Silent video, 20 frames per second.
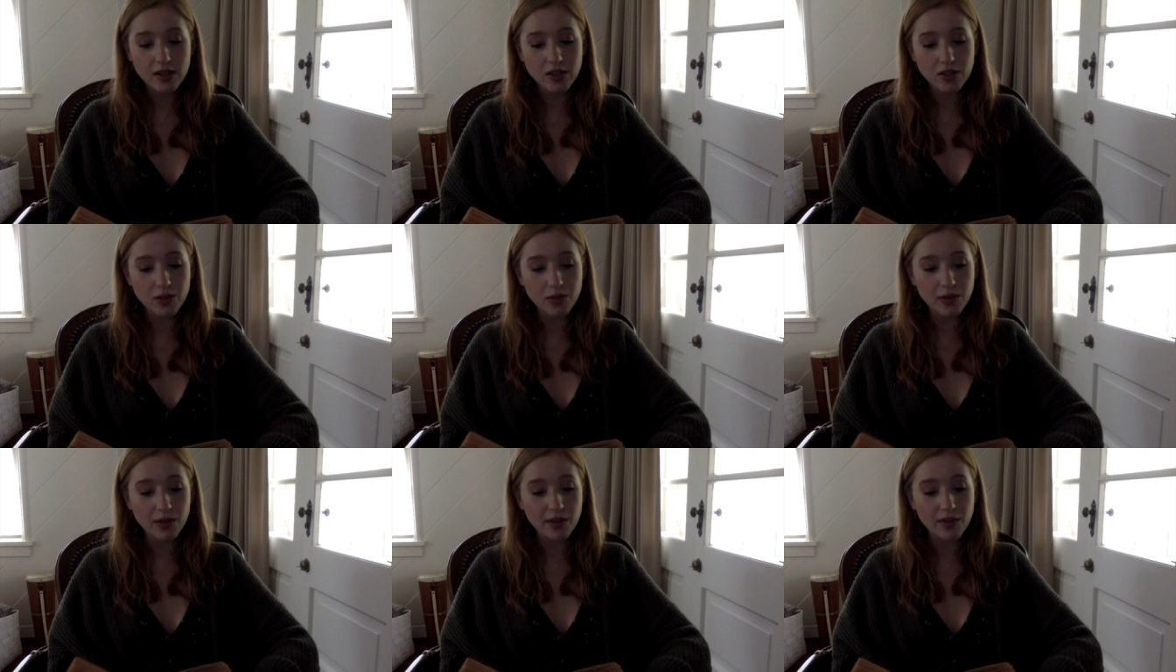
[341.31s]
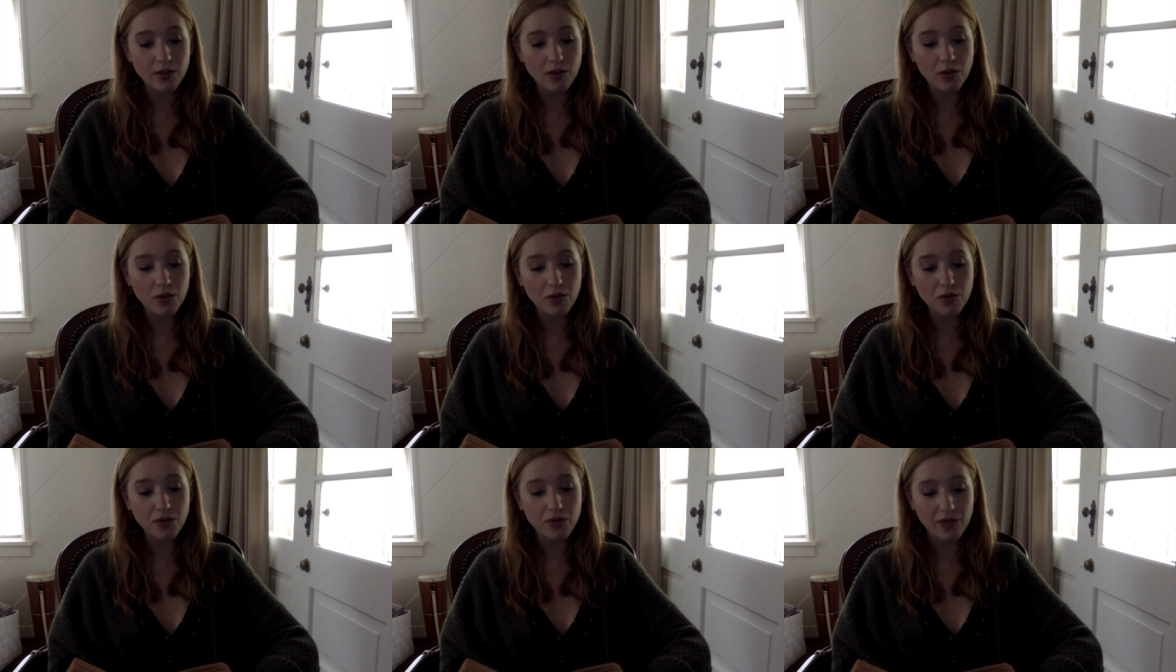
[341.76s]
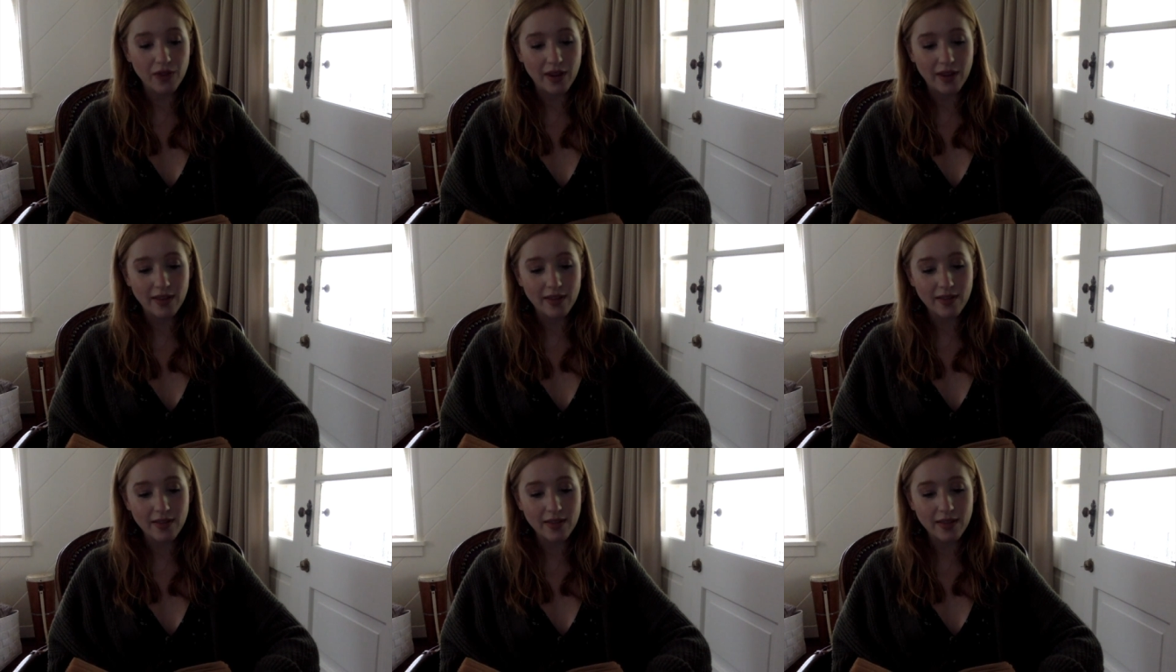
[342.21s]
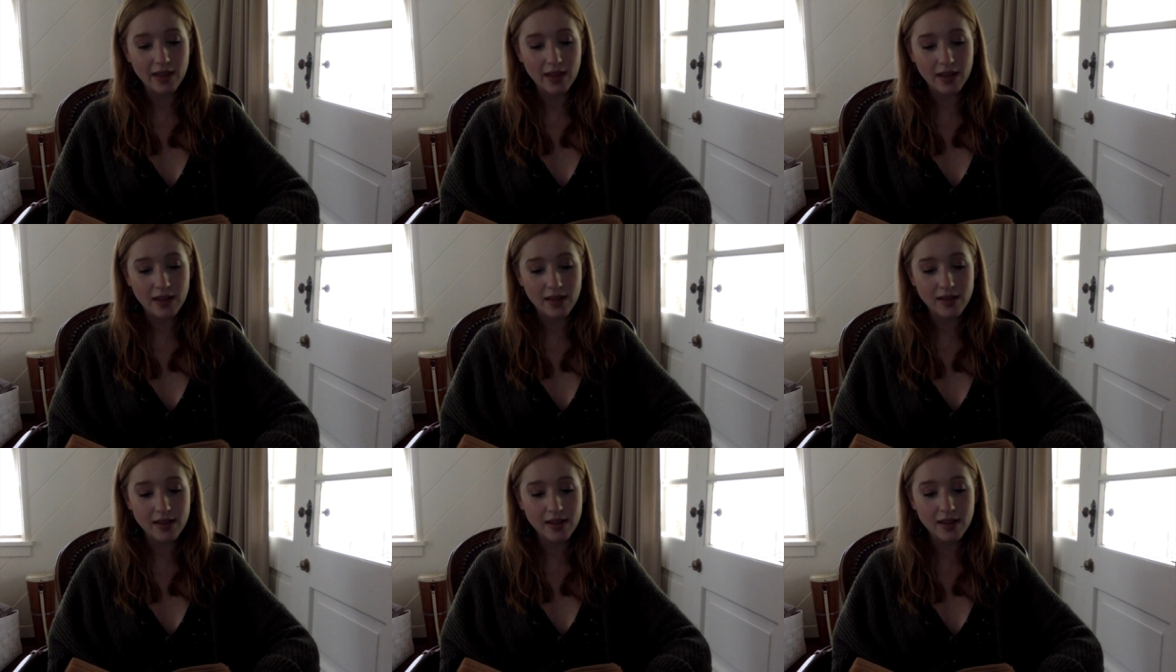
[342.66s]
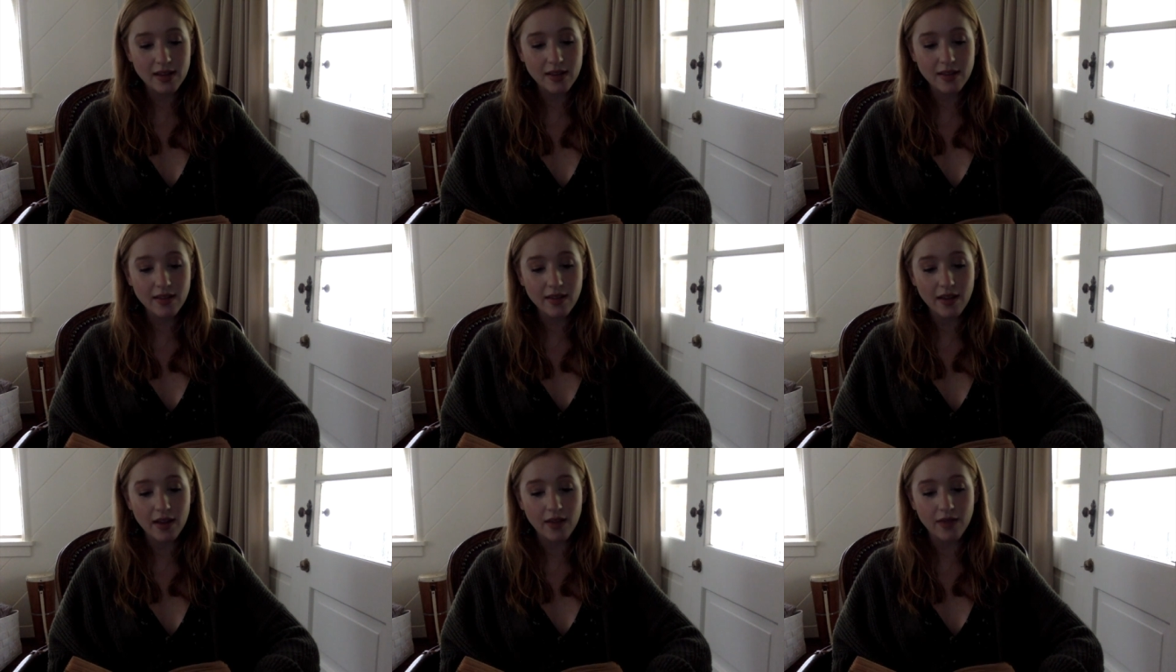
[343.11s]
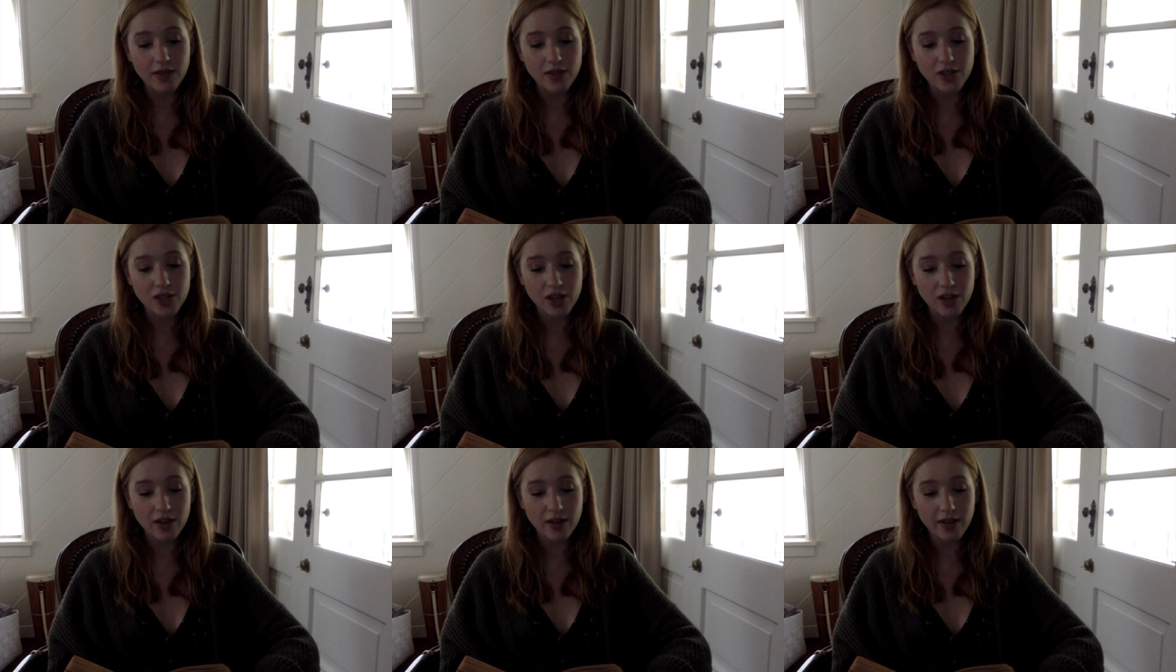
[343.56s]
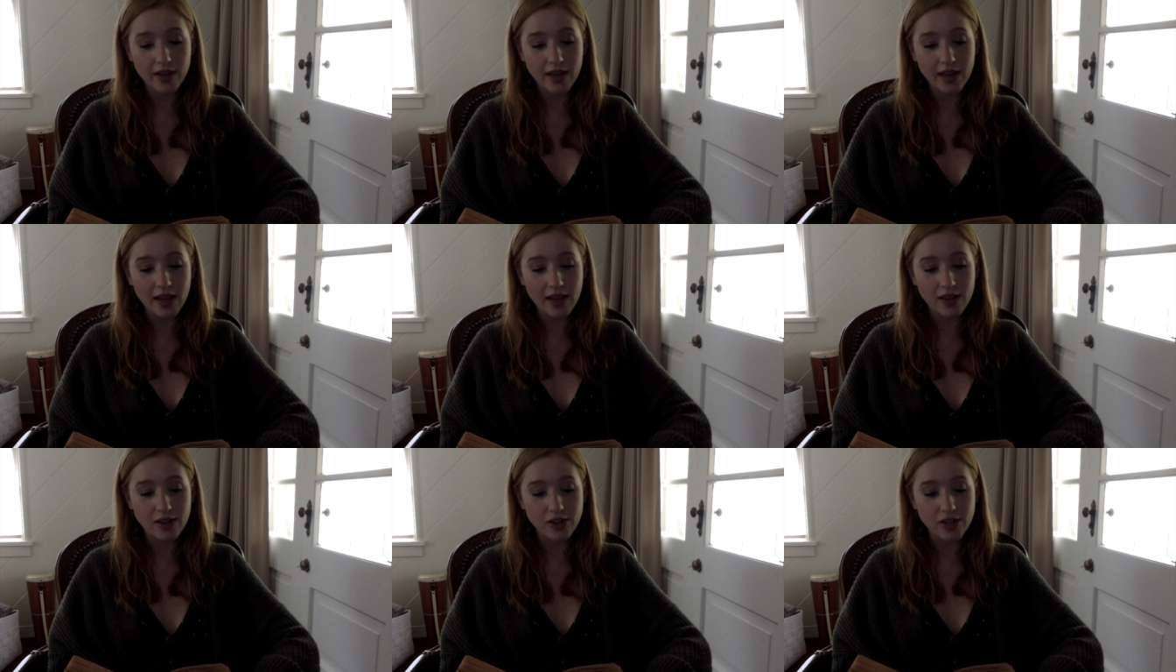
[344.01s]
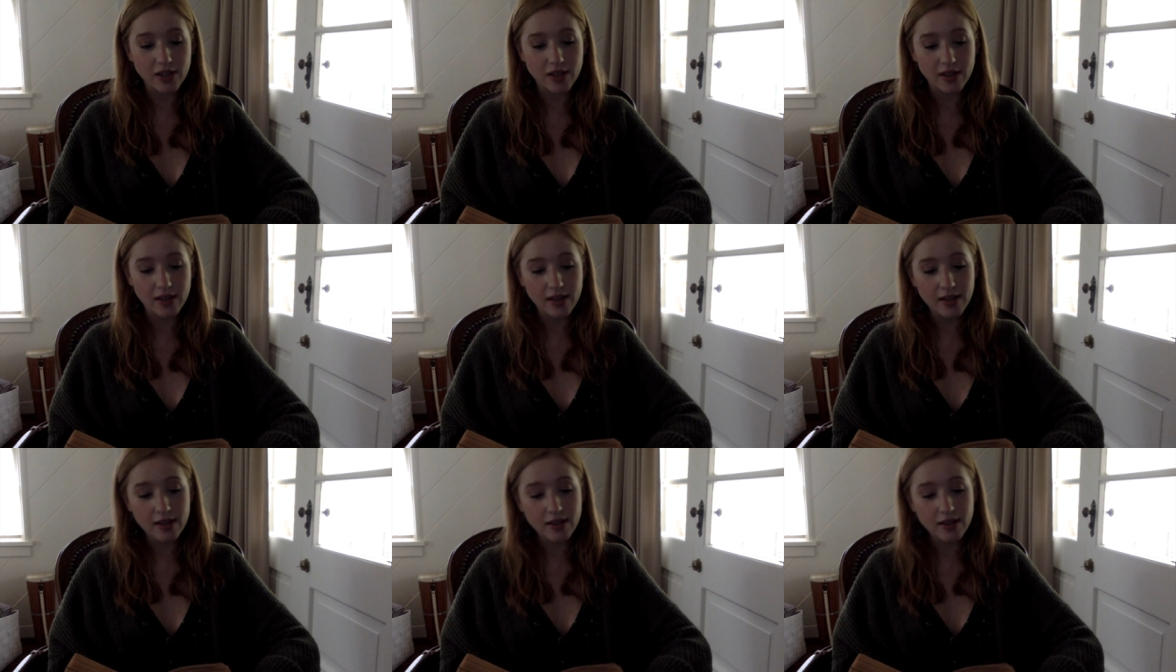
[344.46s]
to his old friends, the Indians of the Cherokee Nation,